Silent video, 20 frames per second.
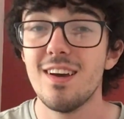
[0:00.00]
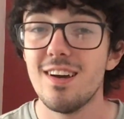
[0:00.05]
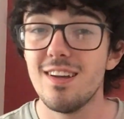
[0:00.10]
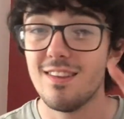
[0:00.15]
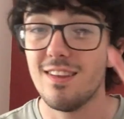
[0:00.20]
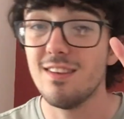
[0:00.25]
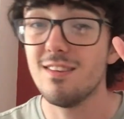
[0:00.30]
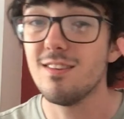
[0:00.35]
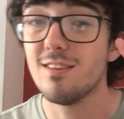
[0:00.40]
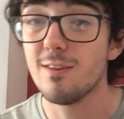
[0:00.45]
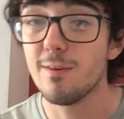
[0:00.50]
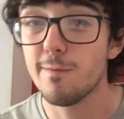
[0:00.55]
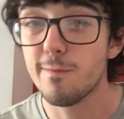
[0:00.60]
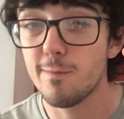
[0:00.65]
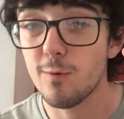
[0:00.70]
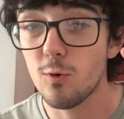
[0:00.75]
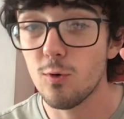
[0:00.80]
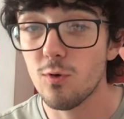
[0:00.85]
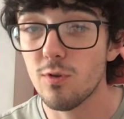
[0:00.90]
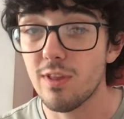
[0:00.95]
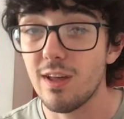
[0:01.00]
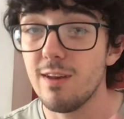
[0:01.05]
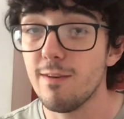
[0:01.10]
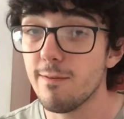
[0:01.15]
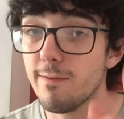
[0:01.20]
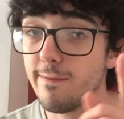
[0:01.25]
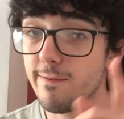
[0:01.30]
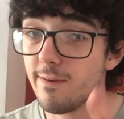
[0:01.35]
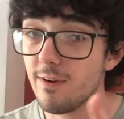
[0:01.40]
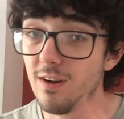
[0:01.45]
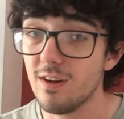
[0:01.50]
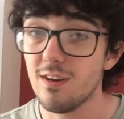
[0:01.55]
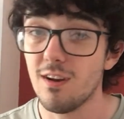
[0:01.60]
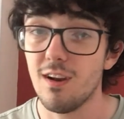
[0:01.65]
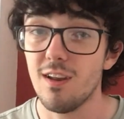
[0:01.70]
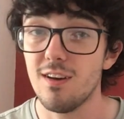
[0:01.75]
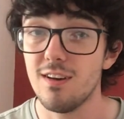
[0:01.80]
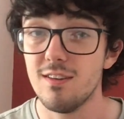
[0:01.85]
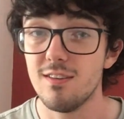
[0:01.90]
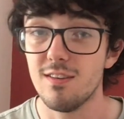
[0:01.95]
this is the fourth and final
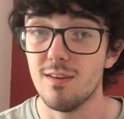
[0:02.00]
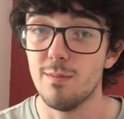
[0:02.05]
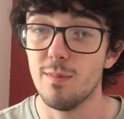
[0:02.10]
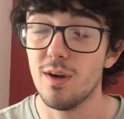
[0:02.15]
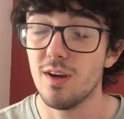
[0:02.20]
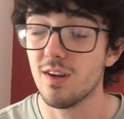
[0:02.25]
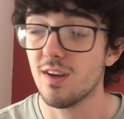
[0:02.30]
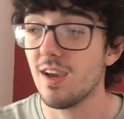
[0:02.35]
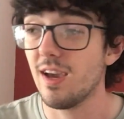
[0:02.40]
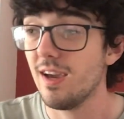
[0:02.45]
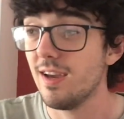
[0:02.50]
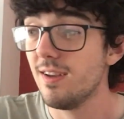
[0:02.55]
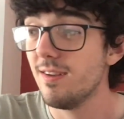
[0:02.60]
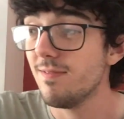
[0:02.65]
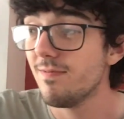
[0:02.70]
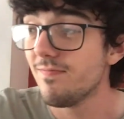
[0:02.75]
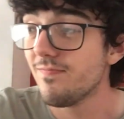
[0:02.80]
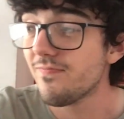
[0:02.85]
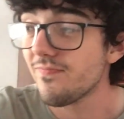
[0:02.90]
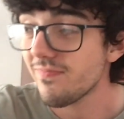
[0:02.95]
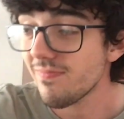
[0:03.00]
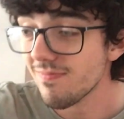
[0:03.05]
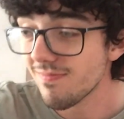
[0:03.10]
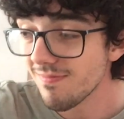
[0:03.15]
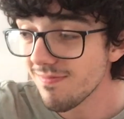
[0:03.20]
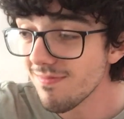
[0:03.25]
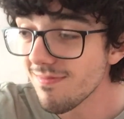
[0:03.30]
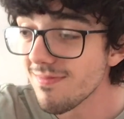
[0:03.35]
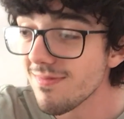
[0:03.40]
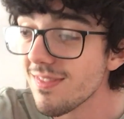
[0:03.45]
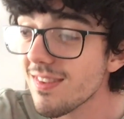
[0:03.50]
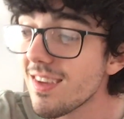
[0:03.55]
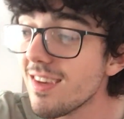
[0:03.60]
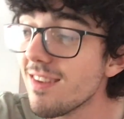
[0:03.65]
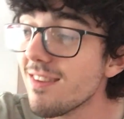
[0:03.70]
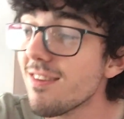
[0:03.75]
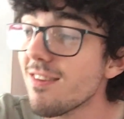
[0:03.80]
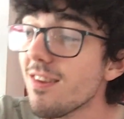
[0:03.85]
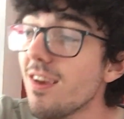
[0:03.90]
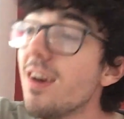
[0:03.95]
item, okay?
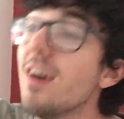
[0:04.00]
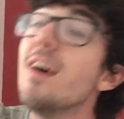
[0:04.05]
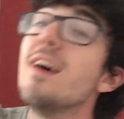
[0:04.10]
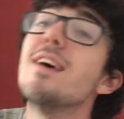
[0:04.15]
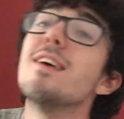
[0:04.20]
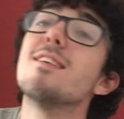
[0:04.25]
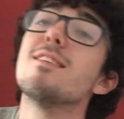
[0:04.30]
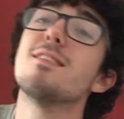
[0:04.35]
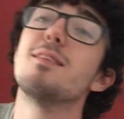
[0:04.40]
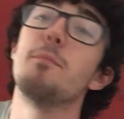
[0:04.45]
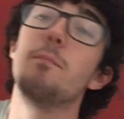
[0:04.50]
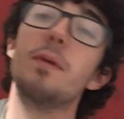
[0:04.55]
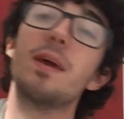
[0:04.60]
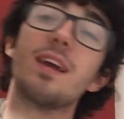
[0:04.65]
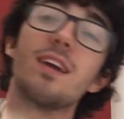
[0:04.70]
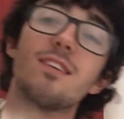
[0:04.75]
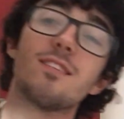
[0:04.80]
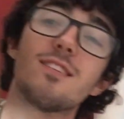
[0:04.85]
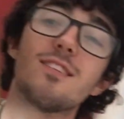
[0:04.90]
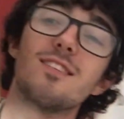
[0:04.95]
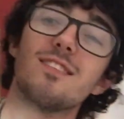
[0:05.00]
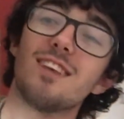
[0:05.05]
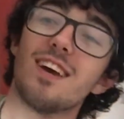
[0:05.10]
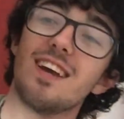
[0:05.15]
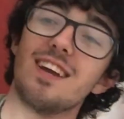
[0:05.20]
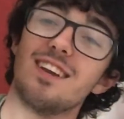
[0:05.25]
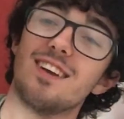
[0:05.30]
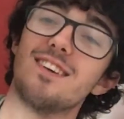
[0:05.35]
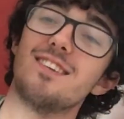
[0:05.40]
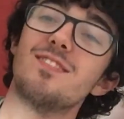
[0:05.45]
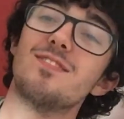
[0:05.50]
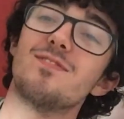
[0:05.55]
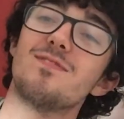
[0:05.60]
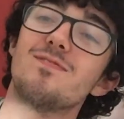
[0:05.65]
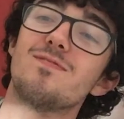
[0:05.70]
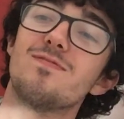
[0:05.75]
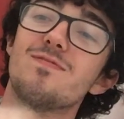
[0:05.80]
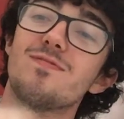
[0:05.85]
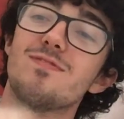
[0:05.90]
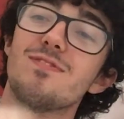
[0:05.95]
It's the biggest container.
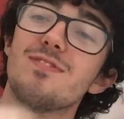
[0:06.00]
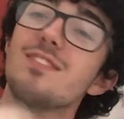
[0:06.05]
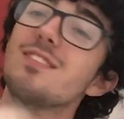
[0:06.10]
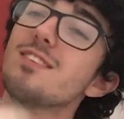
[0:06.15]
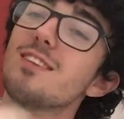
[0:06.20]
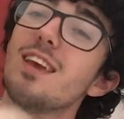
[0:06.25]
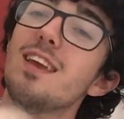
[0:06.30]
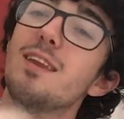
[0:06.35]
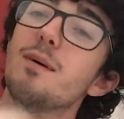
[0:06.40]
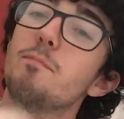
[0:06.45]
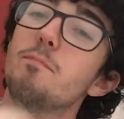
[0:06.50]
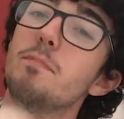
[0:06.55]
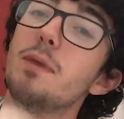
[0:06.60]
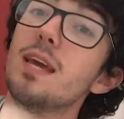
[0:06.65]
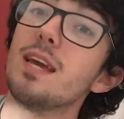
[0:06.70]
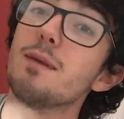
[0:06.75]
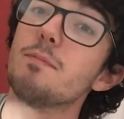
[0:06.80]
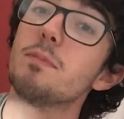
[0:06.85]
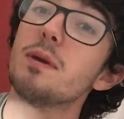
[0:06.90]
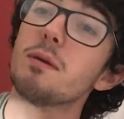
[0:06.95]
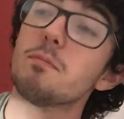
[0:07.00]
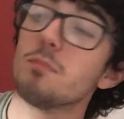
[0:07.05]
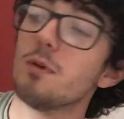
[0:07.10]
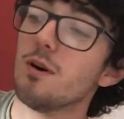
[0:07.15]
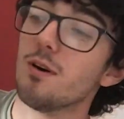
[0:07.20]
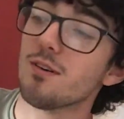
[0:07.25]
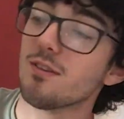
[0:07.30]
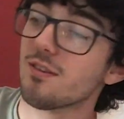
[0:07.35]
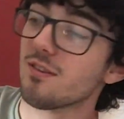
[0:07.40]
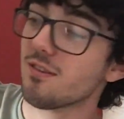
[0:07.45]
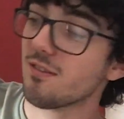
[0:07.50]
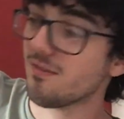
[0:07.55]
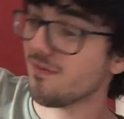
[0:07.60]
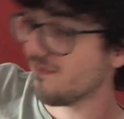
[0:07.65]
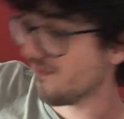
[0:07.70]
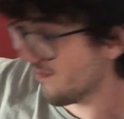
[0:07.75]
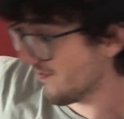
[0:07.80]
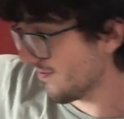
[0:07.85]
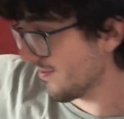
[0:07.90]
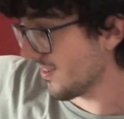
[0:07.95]
It's in a big, big box,
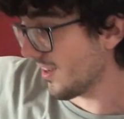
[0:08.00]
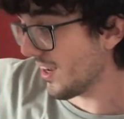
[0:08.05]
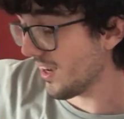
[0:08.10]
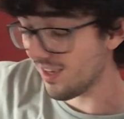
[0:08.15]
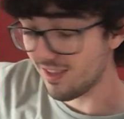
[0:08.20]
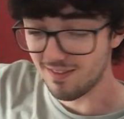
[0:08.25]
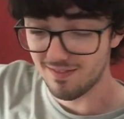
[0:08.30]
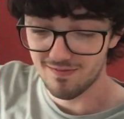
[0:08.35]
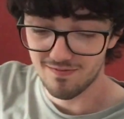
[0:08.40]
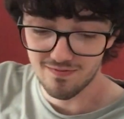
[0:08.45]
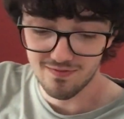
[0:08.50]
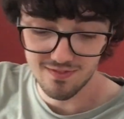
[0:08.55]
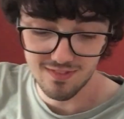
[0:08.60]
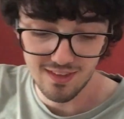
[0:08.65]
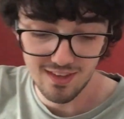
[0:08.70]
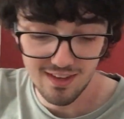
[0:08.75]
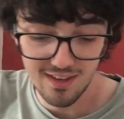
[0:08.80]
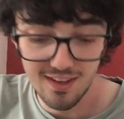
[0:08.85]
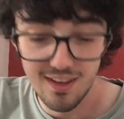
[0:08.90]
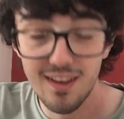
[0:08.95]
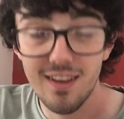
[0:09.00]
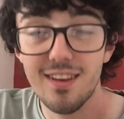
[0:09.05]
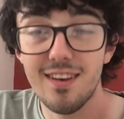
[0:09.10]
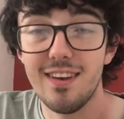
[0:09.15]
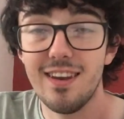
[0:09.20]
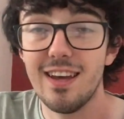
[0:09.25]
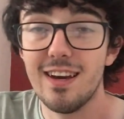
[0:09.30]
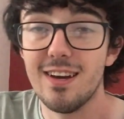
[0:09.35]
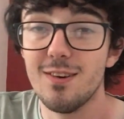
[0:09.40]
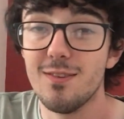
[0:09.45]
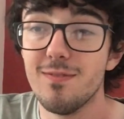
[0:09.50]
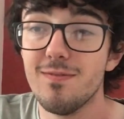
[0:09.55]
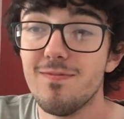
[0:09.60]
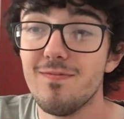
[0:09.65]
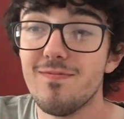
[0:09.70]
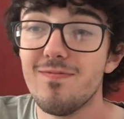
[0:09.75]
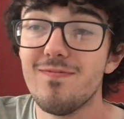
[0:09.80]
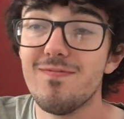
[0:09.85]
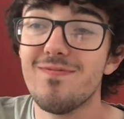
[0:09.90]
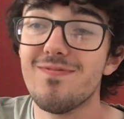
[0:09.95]
okay? Now,
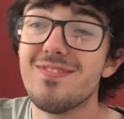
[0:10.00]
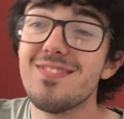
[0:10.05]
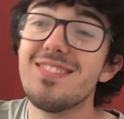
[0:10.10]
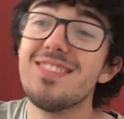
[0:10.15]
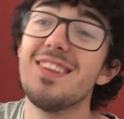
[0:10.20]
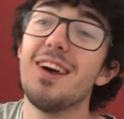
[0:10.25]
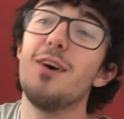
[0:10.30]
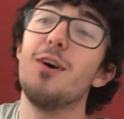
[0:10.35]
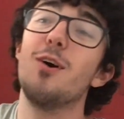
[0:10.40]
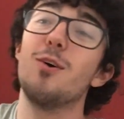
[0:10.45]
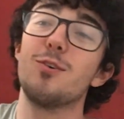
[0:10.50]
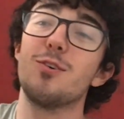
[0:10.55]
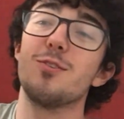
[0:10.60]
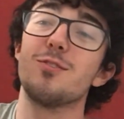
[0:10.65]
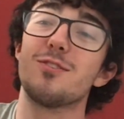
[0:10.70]
I'll hold it on